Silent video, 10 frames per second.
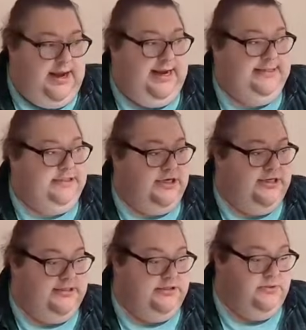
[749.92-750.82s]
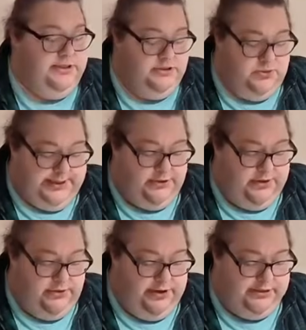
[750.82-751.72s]
I started this one in
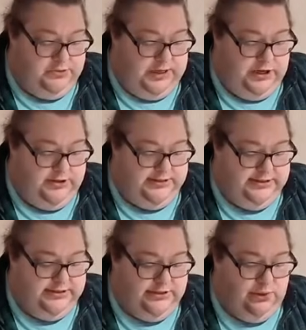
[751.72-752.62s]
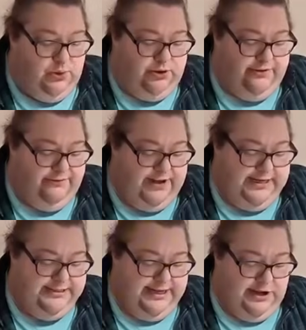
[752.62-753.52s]
2023 as well. This is the
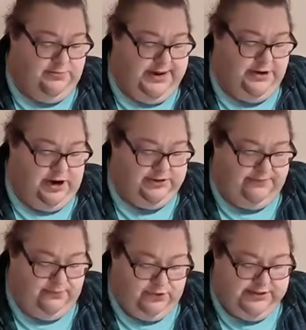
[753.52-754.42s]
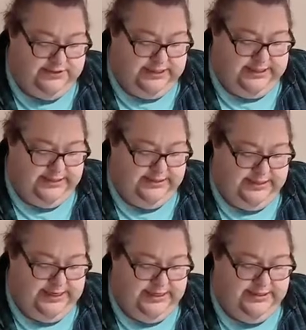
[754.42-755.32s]
Horrorflies Sal by Noctiflora Designs. And
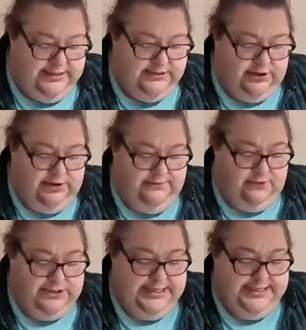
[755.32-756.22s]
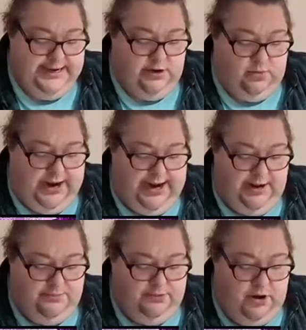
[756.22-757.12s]
I did this on 14 count white
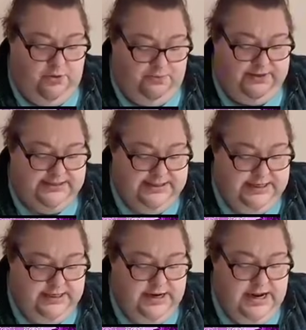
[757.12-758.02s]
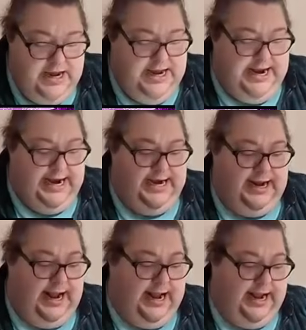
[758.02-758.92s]
opalescent. And
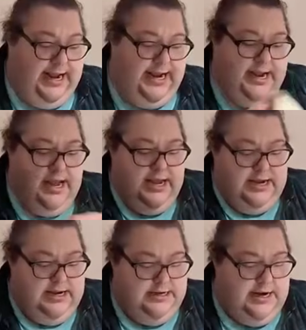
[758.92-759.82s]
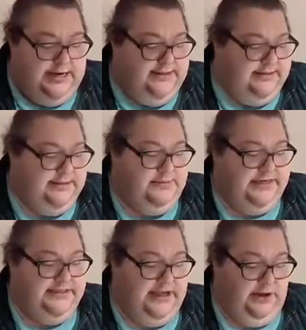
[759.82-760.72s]
I dyed this
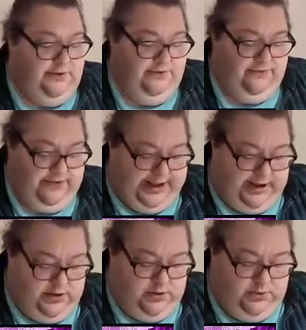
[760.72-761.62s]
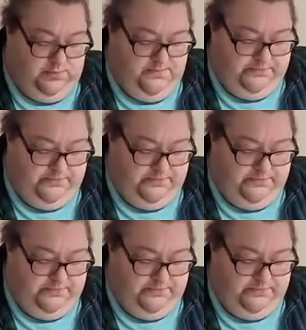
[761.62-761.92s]
myself at home.